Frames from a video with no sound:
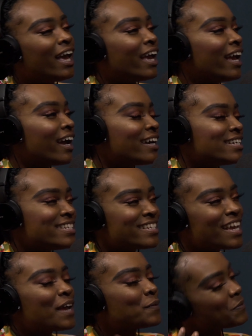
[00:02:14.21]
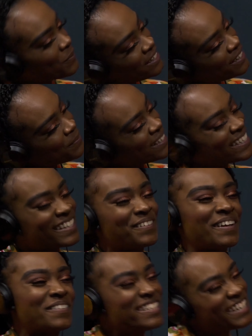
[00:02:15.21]
And it was weird because like
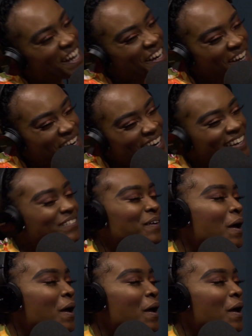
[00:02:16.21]
when I was younger,